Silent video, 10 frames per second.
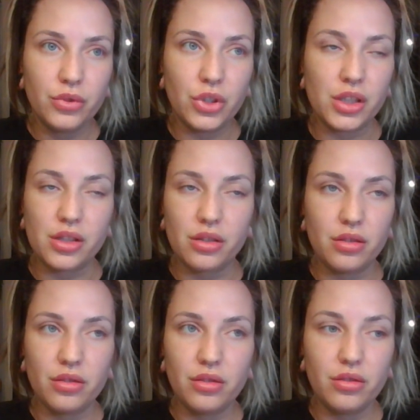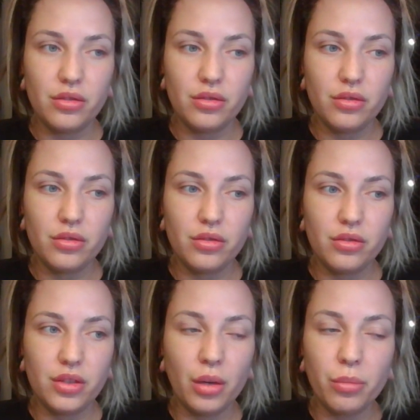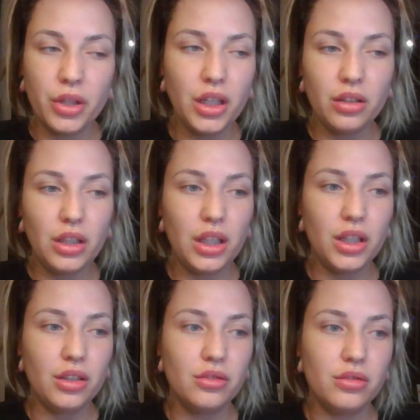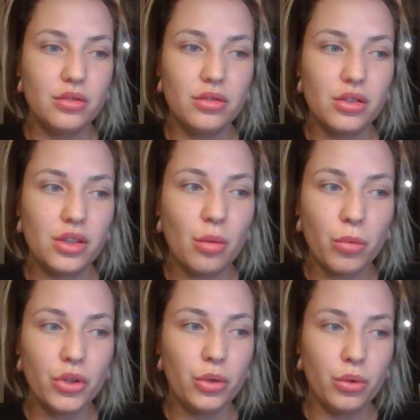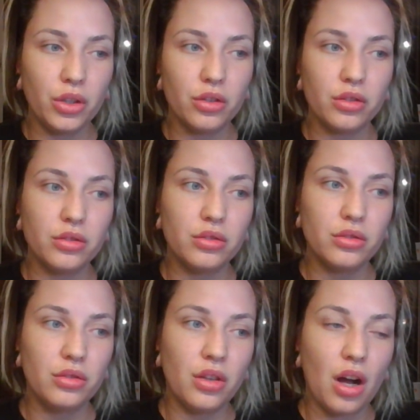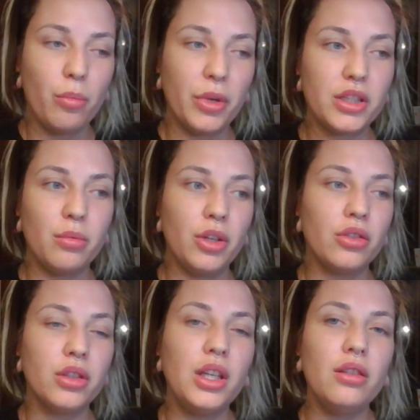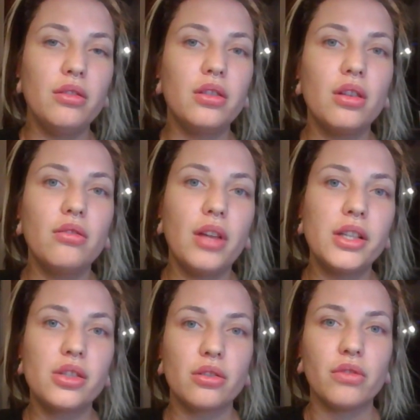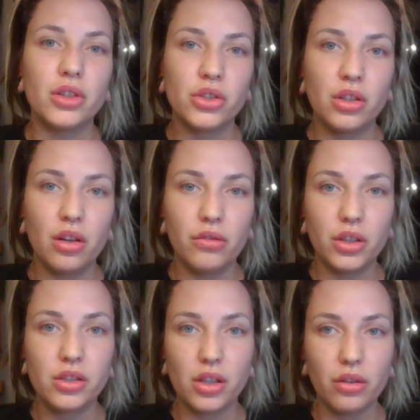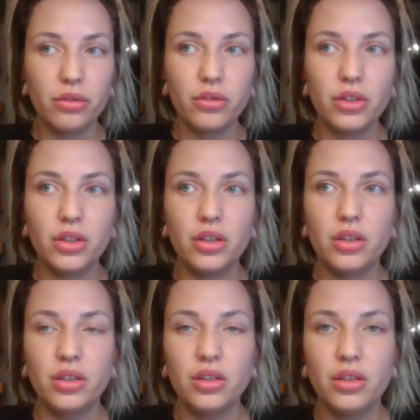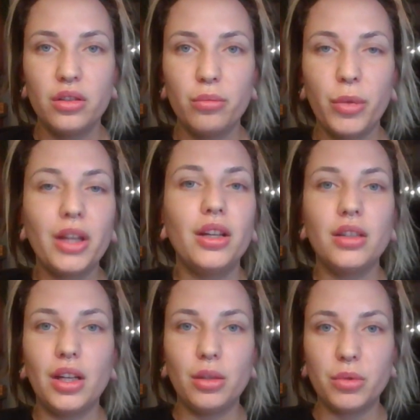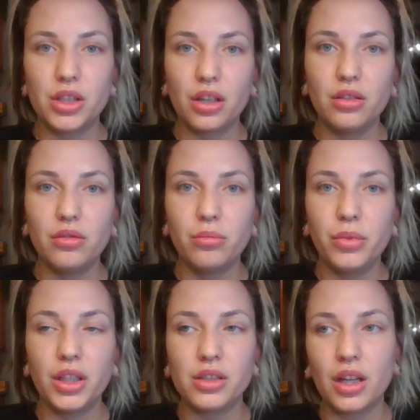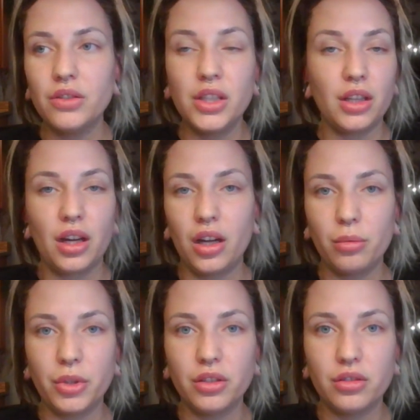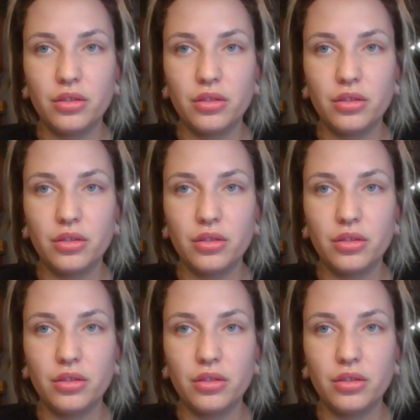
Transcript: Just completely someone who you're not meant to be. You're the lesser version of yourself by like 90%. Because I've seen that happen.